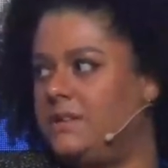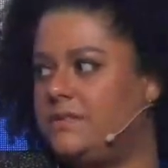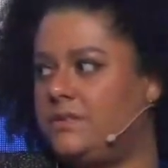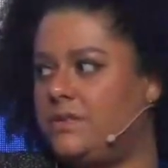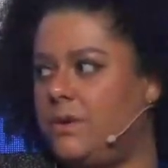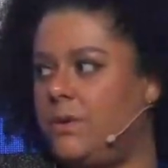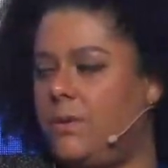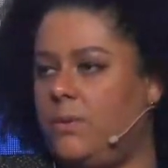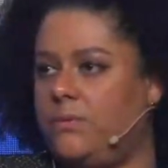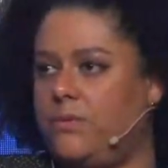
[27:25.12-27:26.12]

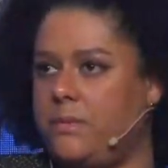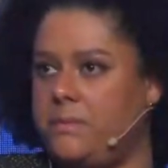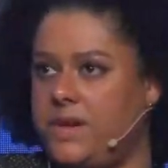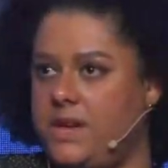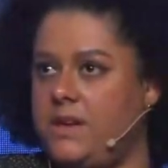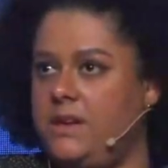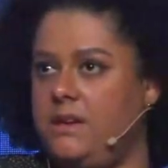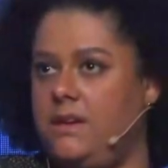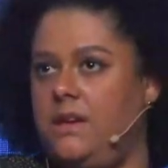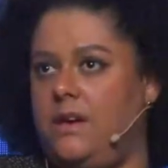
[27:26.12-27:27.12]
So for
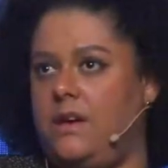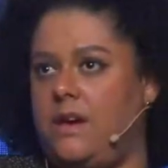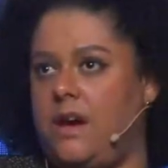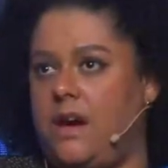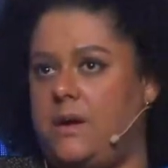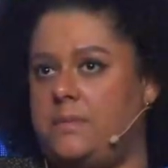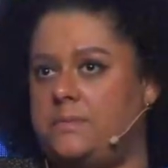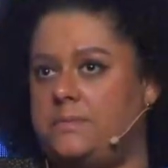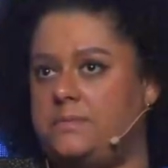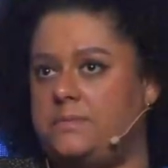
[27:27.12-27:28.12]
me,
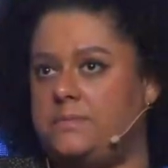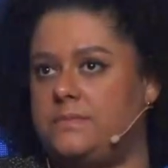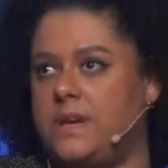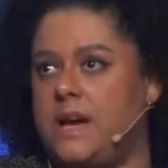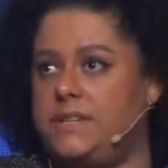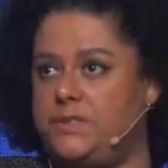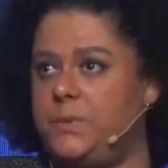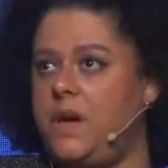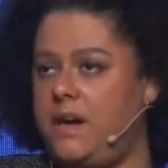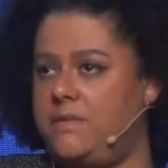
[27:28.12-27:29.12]
I
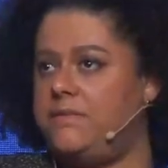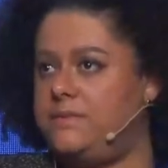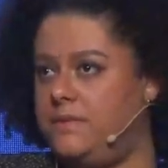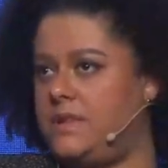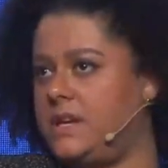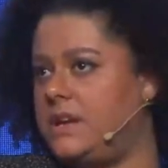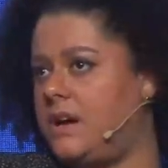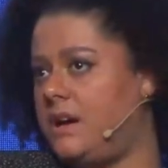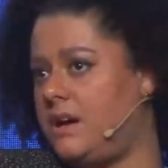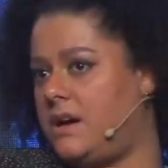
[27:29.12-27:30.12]
do have
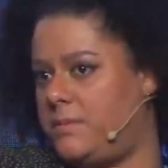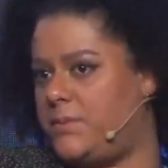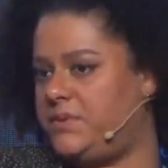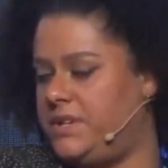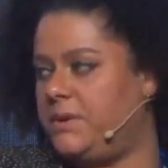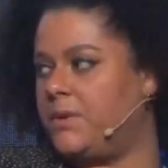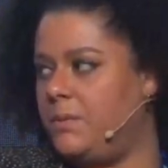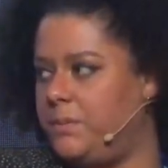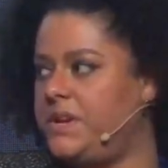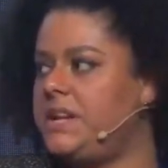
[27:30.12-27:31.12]
like a Brazilian
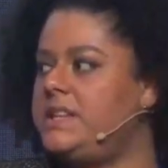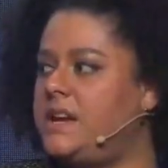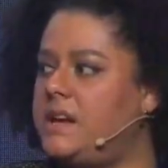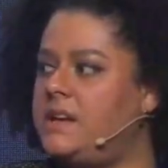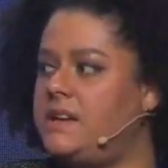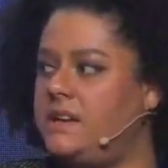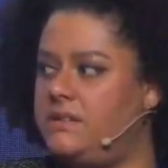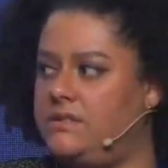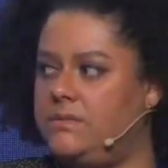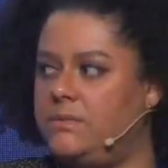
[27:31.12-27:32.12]
company that I
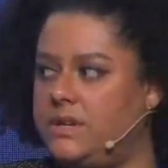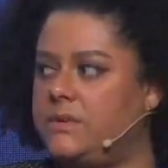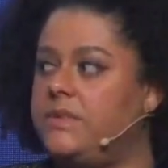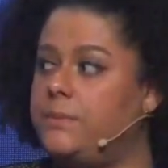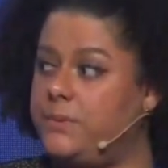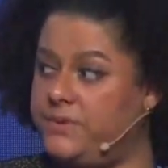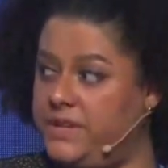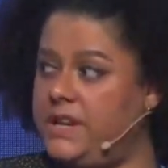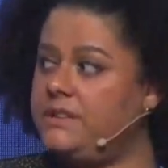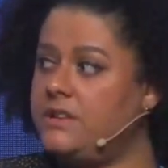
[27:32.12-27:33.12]
work with
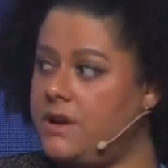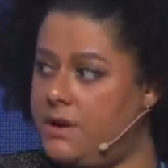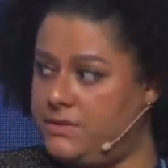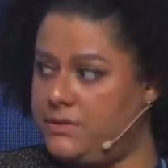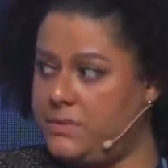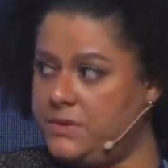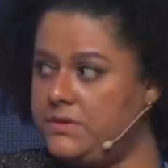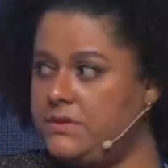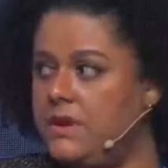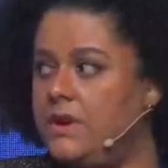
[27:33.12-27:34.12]
Brazilian
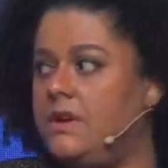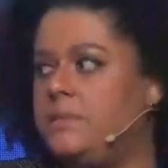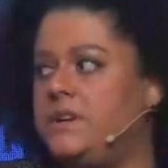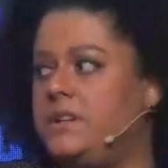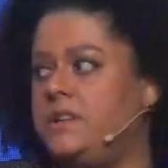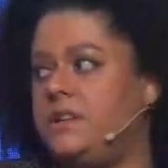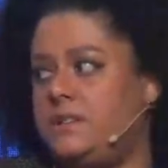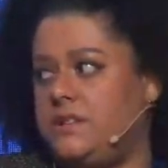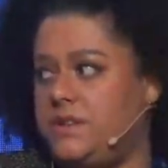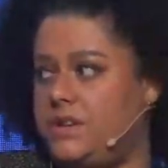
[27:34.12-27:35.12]
customers, but
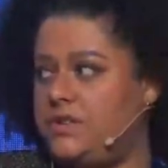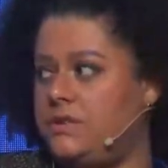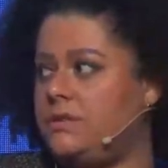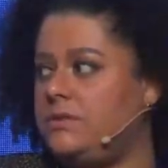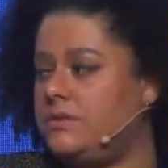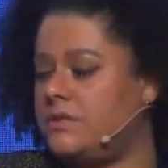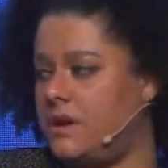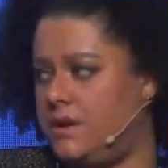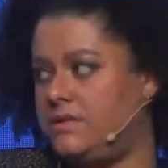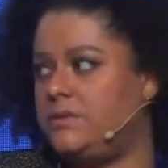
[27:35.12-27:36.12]
international
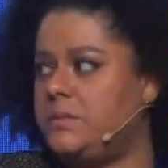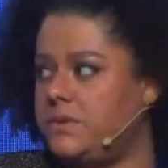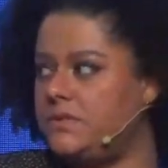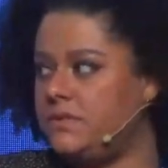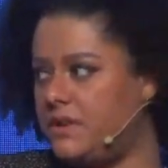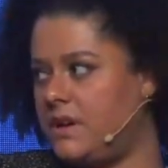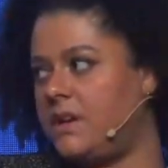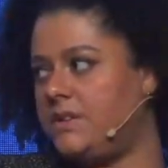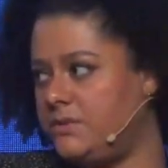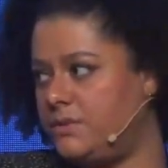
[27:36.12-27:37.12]
customers
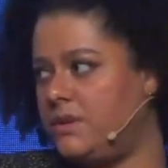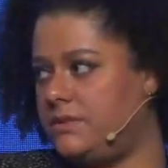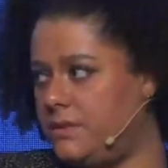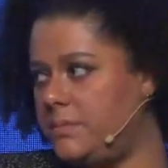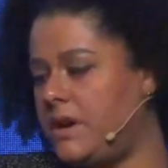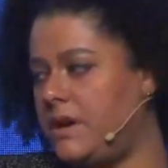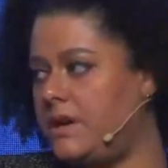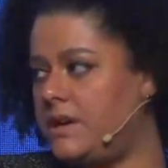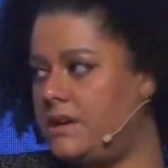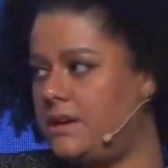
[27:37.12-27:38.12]
I do under
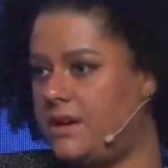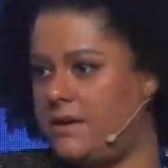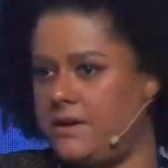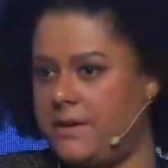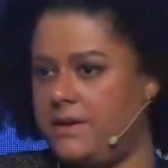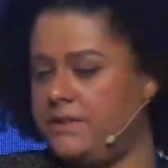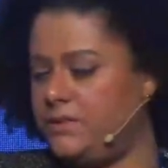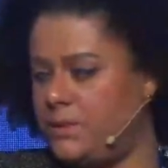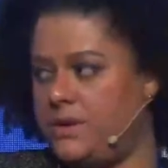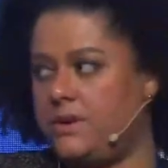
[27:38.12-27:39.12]
my
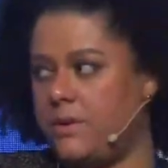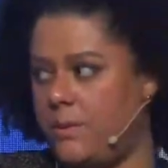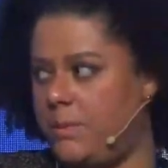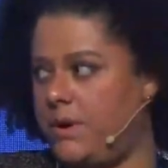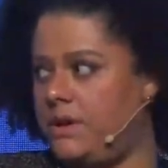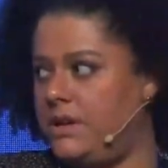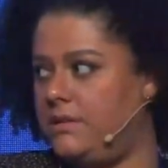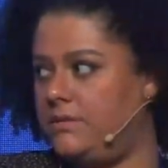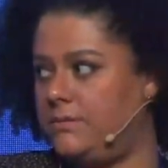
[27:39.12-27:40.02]
Estonian company.